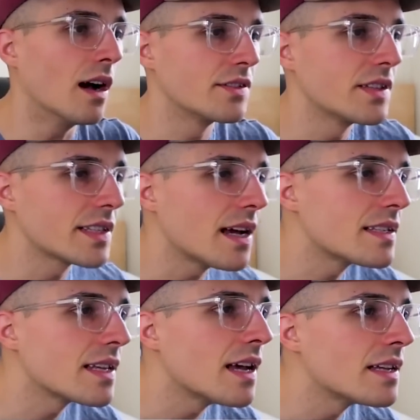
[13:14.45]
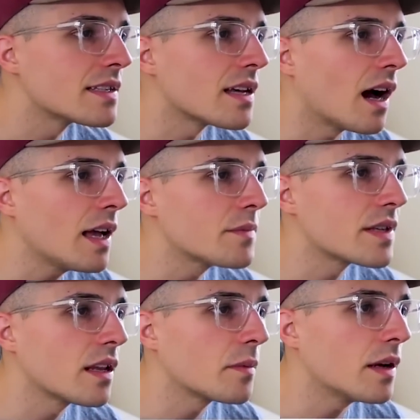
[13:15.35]
So this guy says, I am
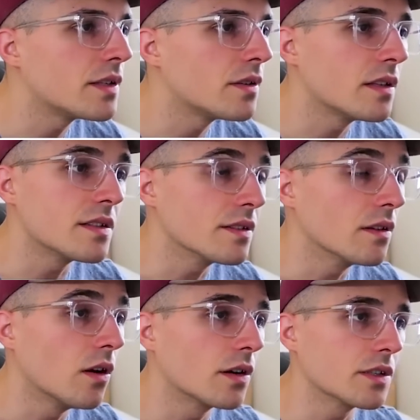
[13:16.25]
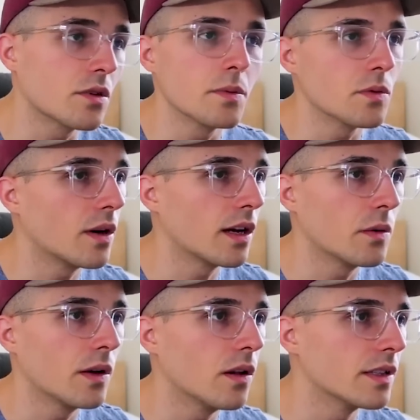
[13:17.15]
selling my this is a long description, we're not
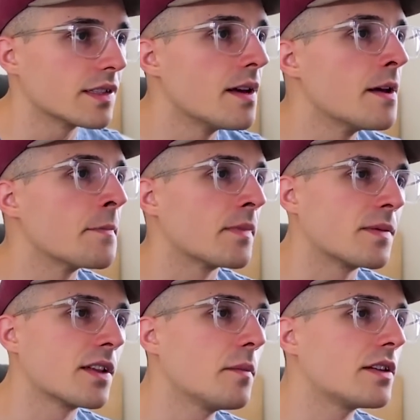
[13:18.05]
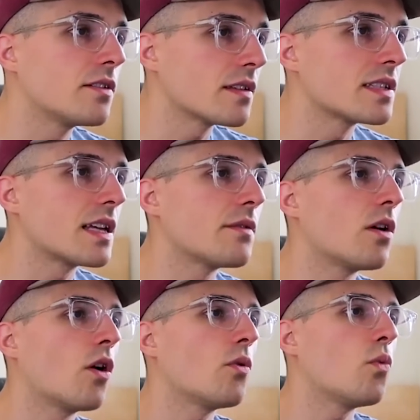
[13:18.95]
gonna read all this. I'm selling my 2007
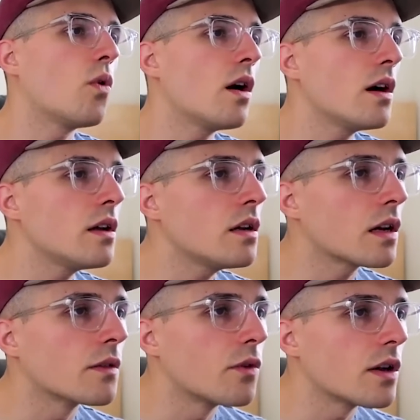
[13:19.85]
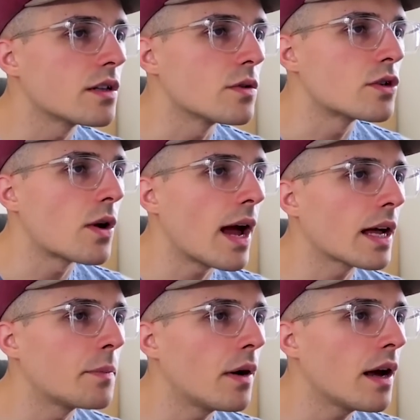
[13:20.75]
R1, converted to a
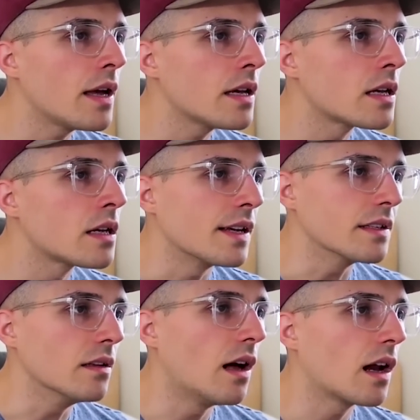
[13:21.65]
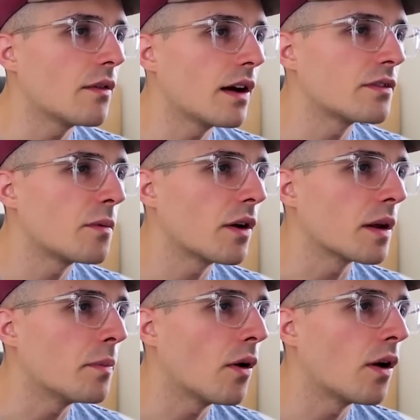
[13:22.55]
track bike. Has a lot of
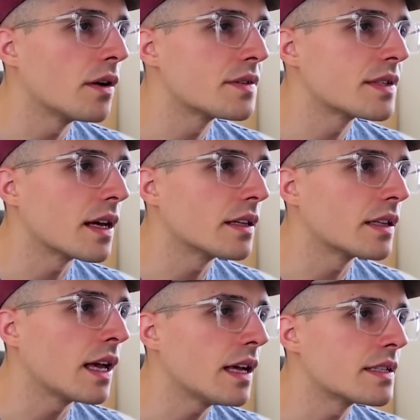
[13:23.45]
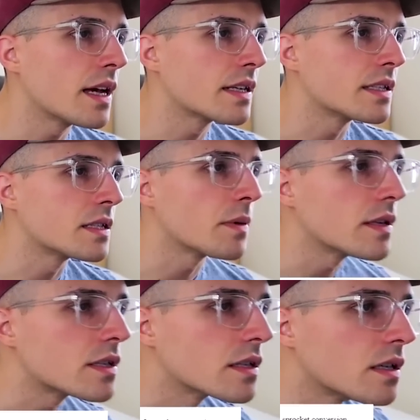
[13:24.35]
aftermarket parts. Got the K-Tech
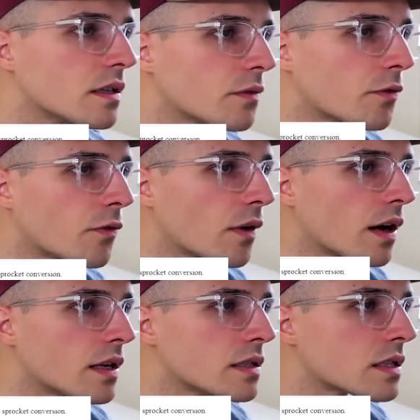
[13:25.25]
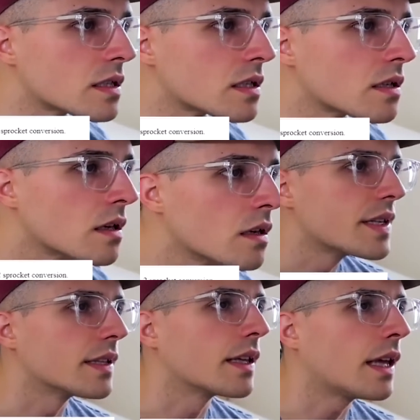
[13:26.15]
suspension in the front. It's
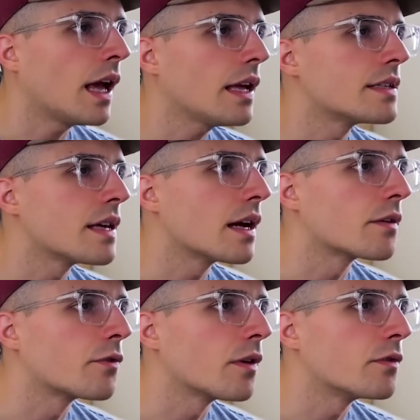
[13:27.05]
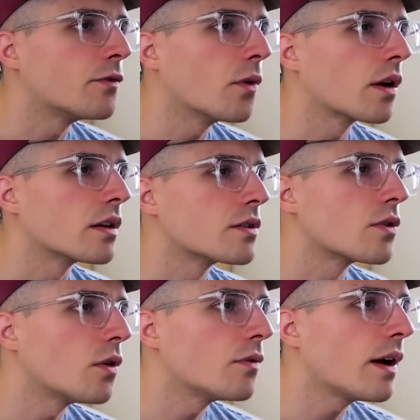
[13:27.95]
got the K-Tech front fork
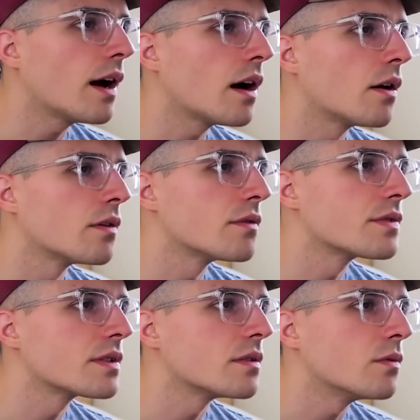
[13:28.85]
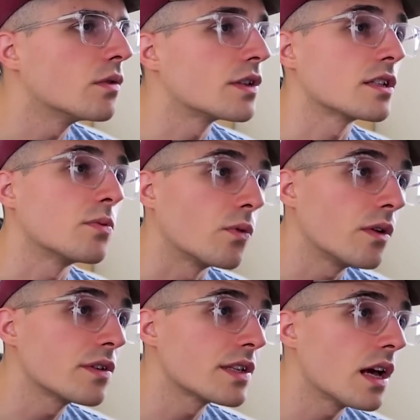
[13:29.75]
control valves. Adjustable
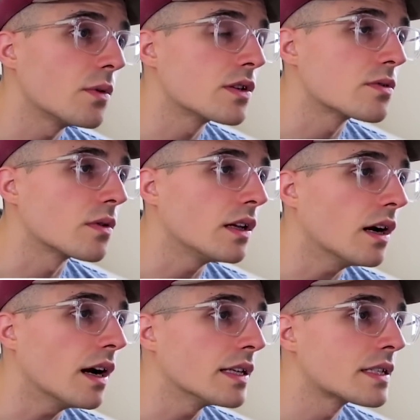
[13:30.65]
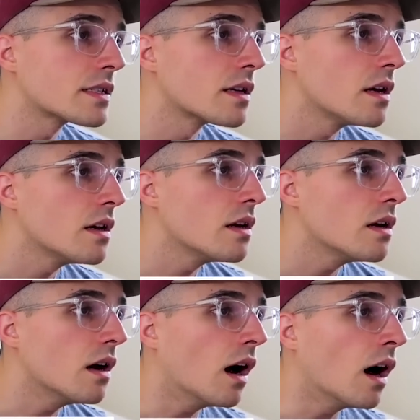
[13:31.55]
rear set, which is really nice.
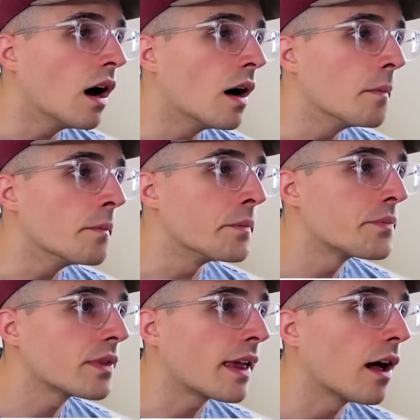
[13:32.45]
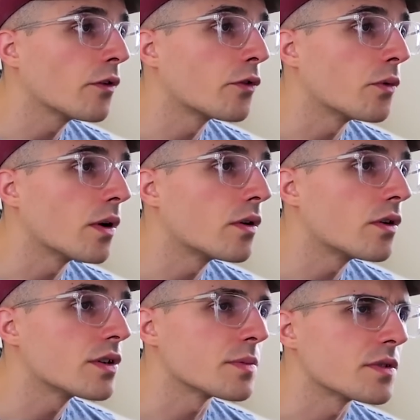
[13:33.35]
Galfer
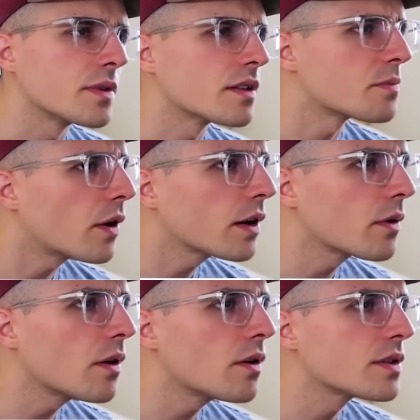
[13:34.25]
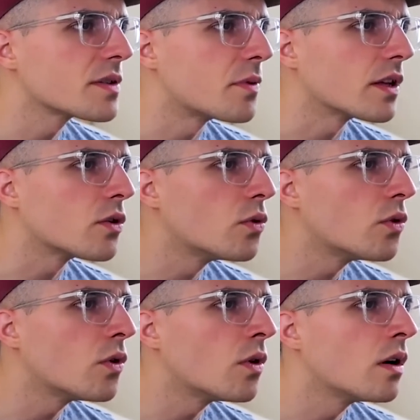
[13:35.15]
rotors, I'm assuming that's brake rotors, is pretty
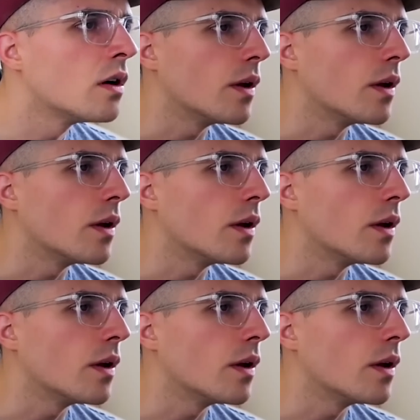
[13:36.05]
cool.